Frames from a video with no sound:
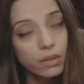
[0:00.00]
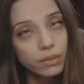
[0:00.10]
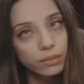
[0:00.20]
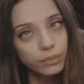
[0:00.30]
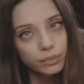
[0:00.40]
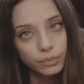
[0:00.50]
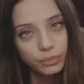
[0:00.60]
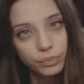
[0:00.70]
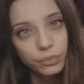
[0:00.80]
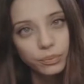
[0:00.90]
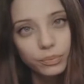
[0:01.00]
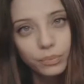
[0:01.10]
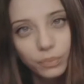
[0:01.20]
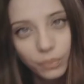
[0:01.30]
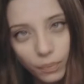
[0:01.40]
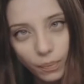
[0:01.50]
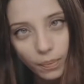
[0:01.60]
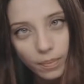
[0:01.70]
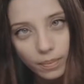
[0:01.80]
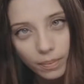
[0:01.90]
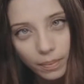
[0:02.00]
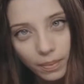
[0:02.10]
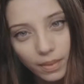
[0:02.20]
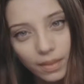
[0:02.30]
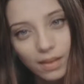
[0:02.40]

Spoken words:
(no one is talking)